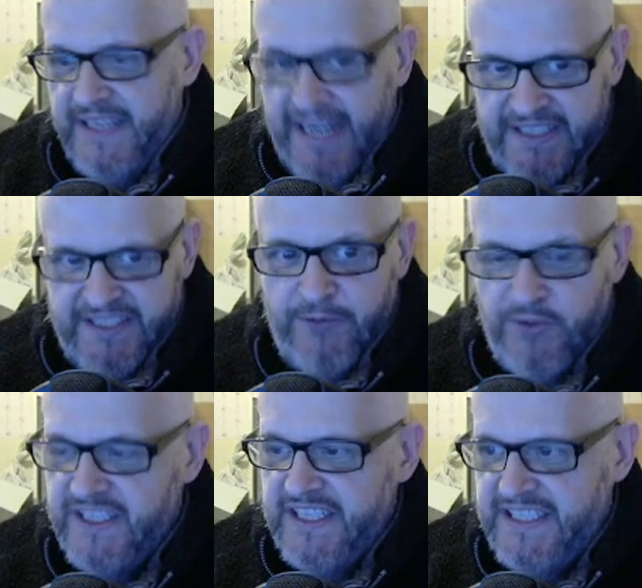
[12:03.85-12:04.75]
Yes, there
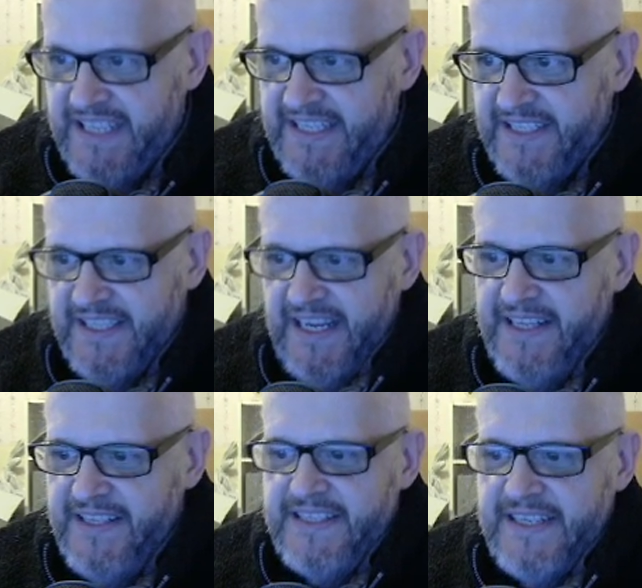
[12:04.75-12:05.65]
was assists
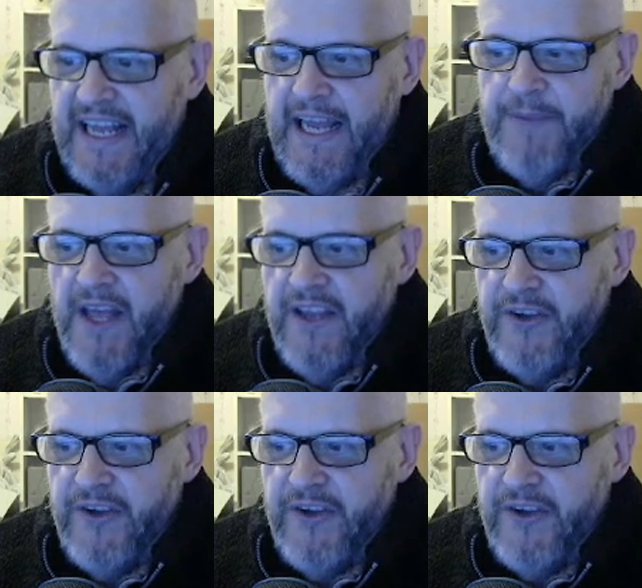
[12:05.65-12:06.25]
in this game.